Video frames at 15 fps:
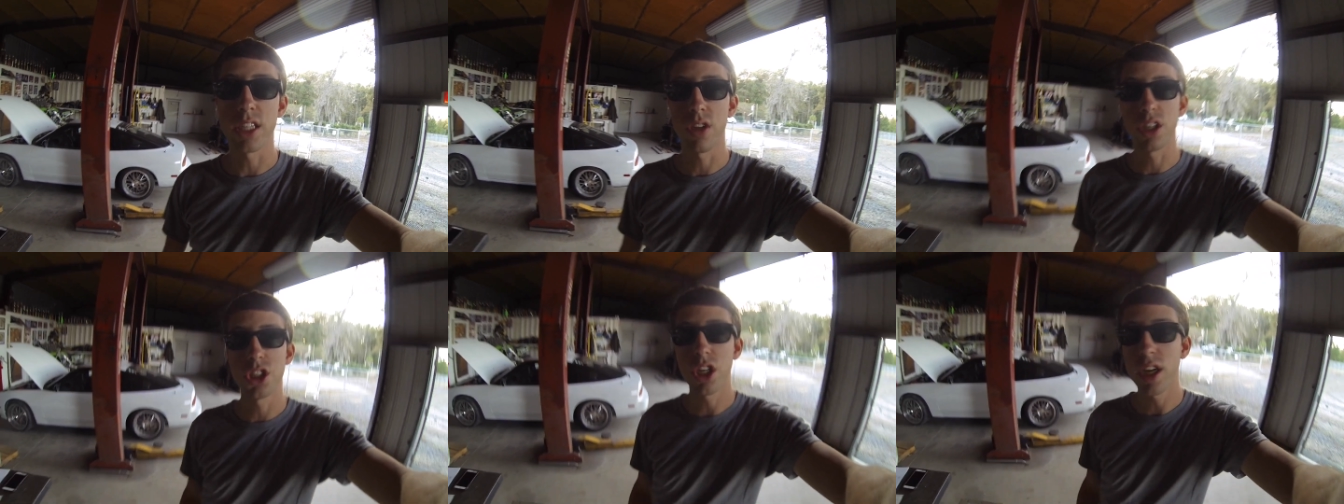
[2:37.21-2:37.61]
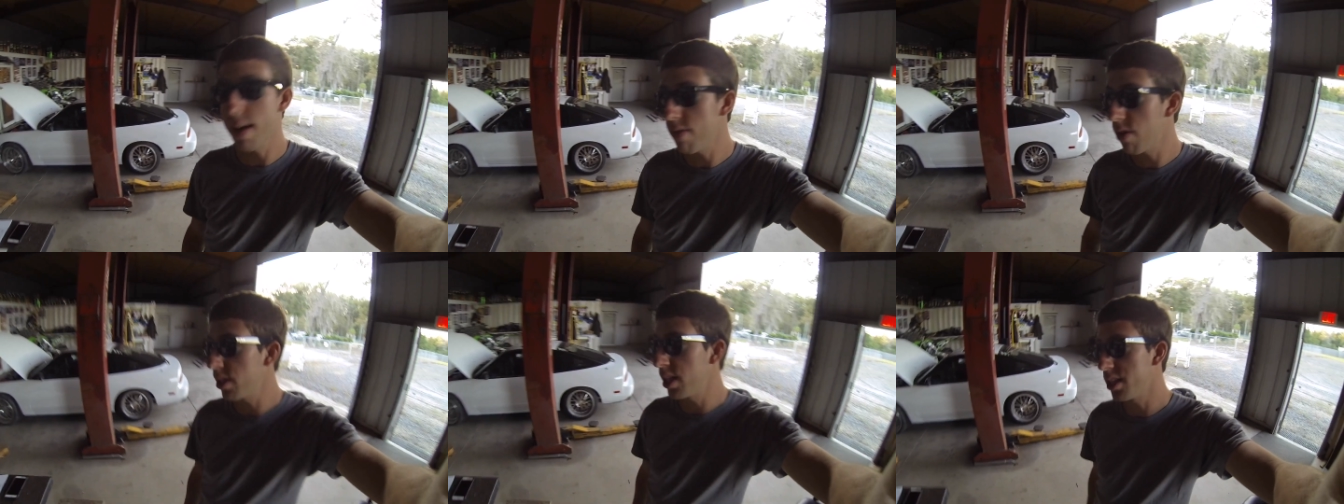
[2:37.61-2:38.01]
so I should
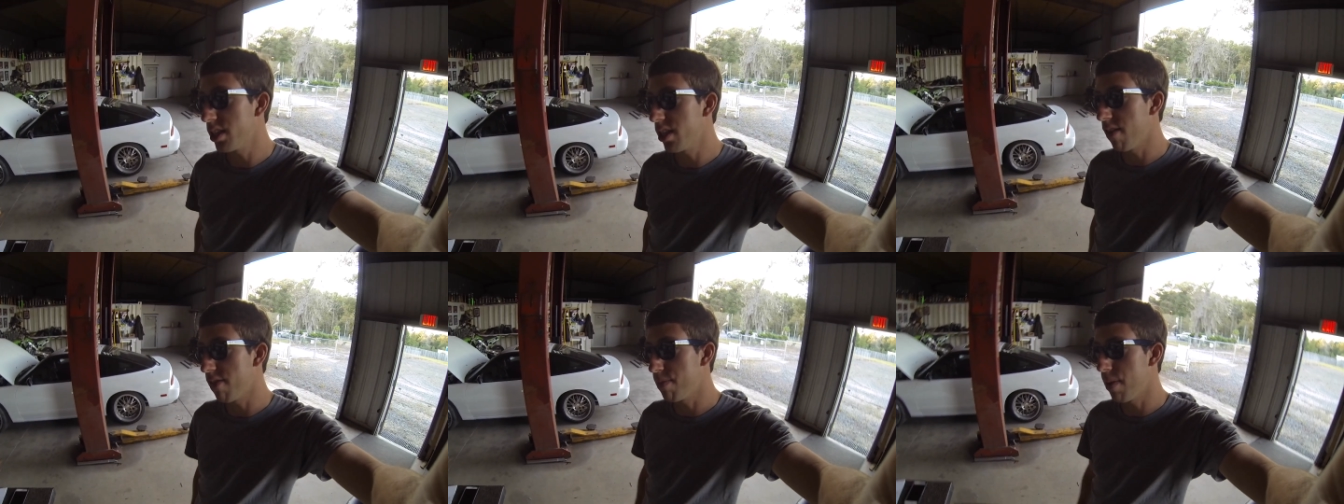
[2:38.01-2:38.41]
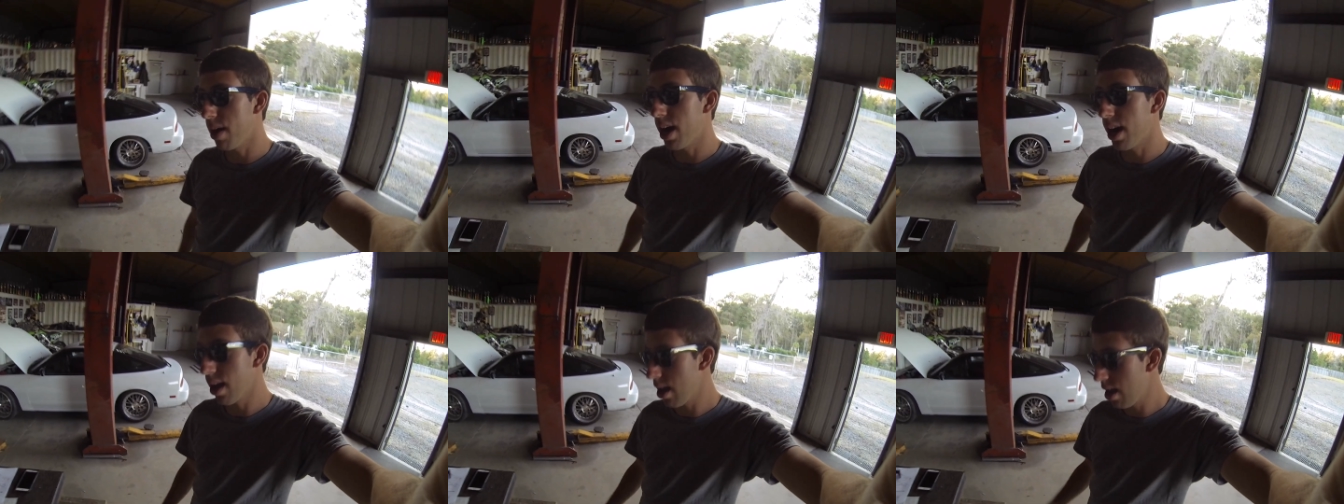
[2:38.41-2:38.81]
have all that stuff
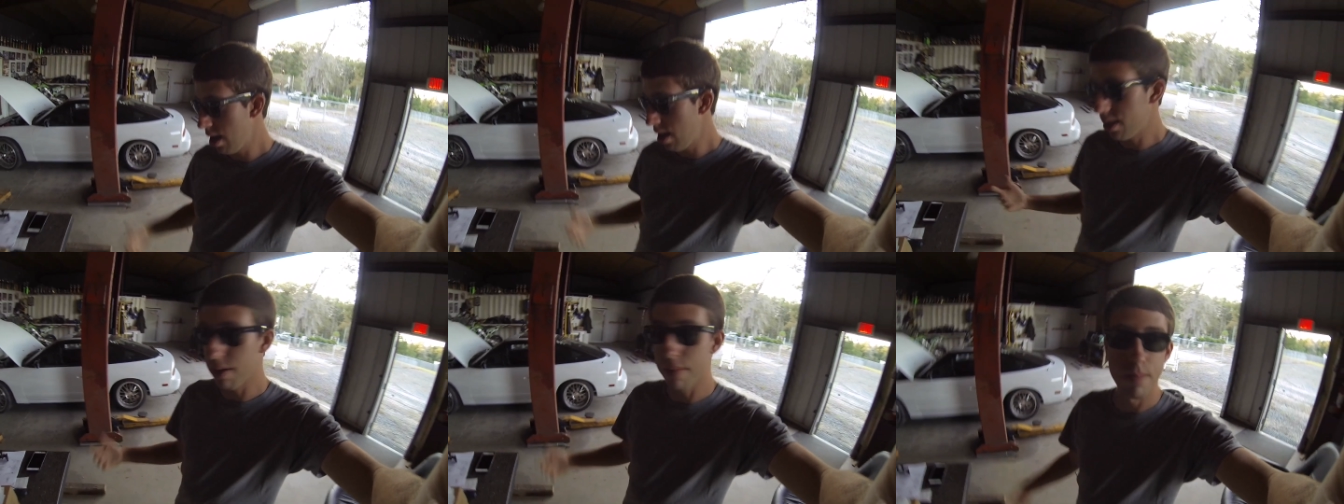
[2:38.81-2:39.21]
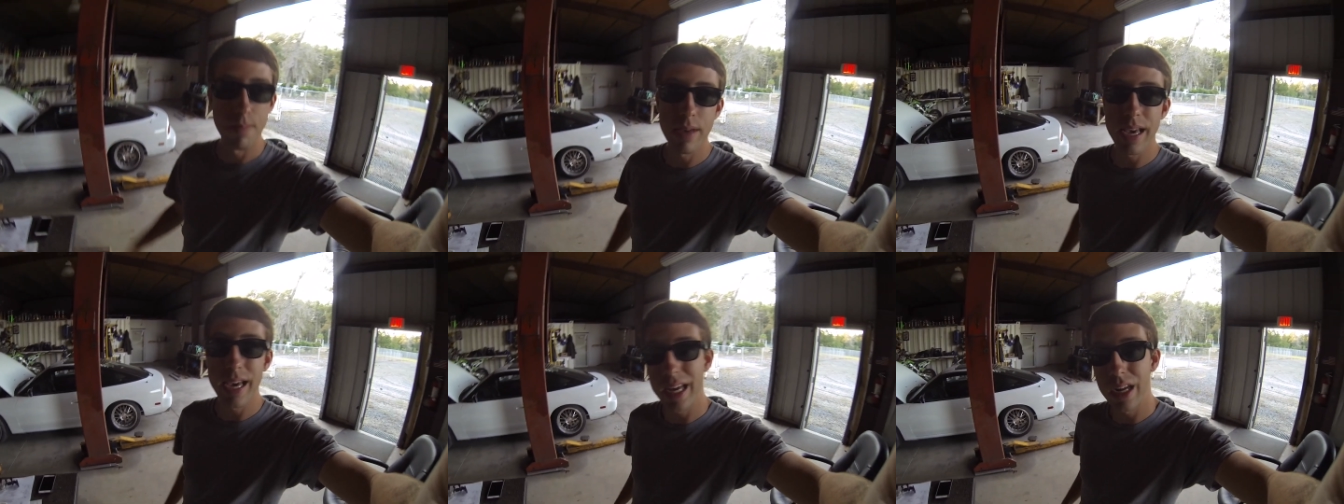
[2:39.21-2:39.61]
by the
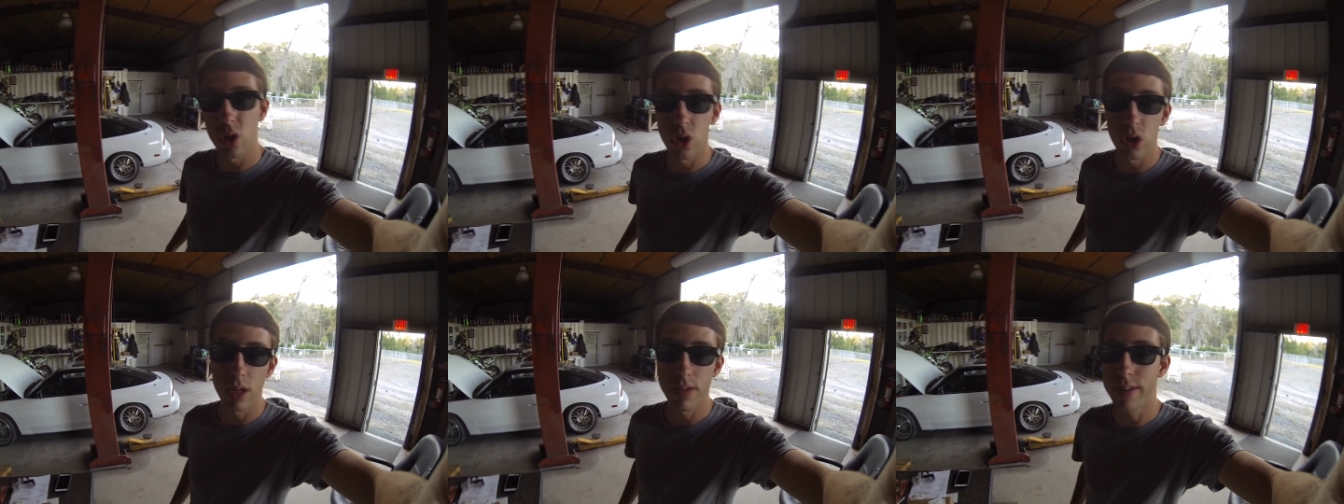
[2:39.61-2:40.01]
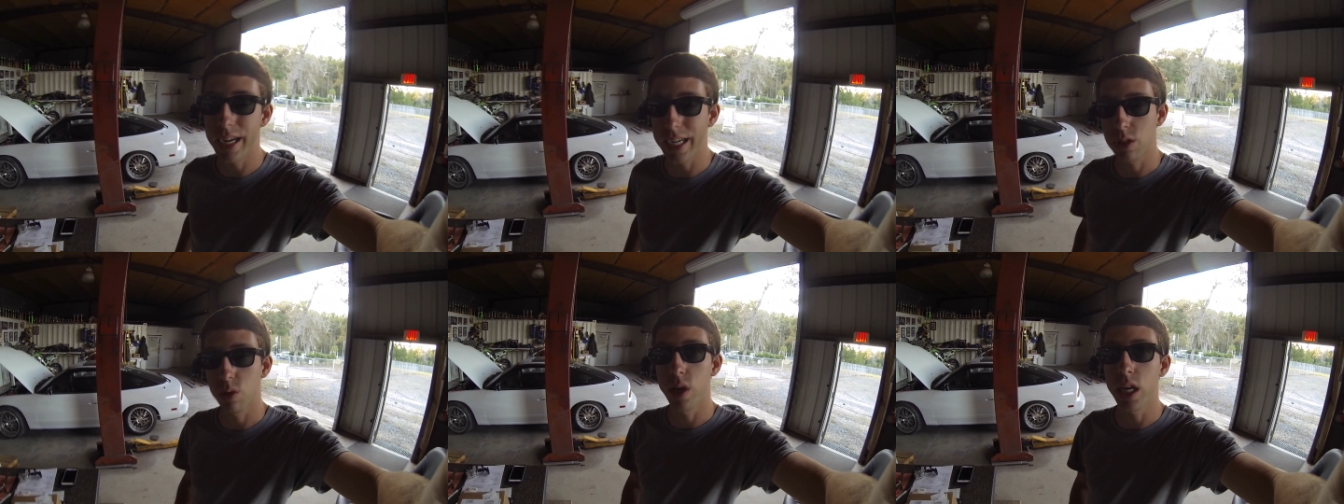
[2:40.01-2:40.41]
middle of
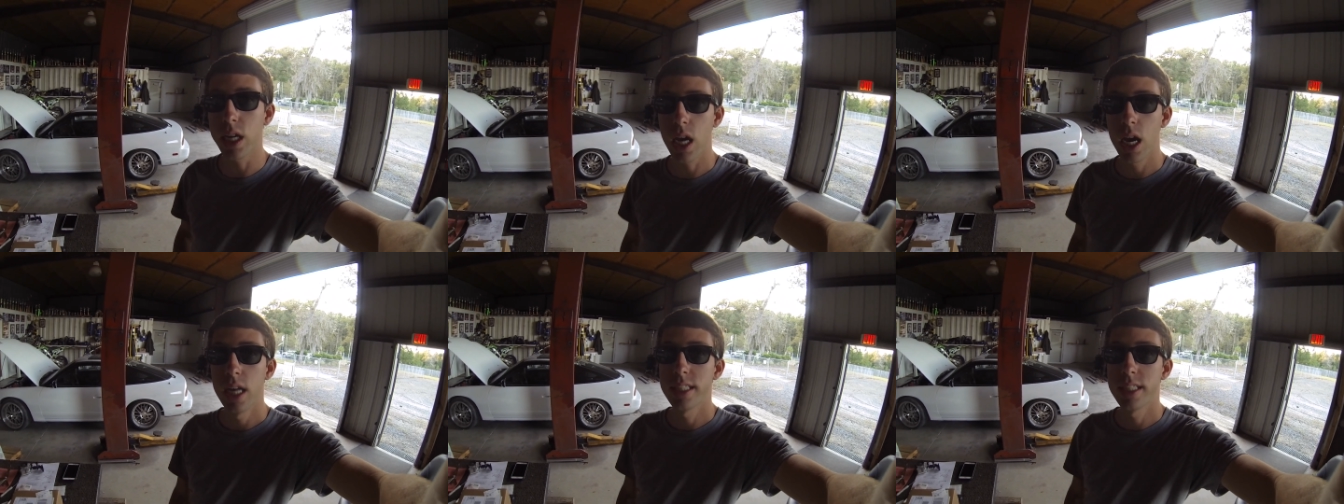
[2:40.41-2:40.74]
next week.